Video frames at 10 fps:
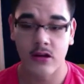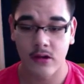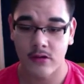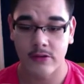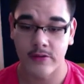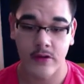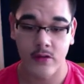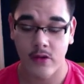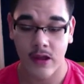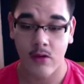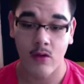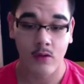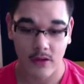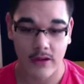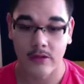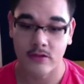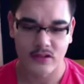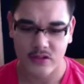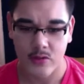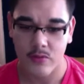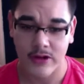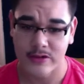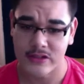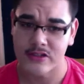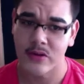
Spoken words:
don't even know how else to pronounce it,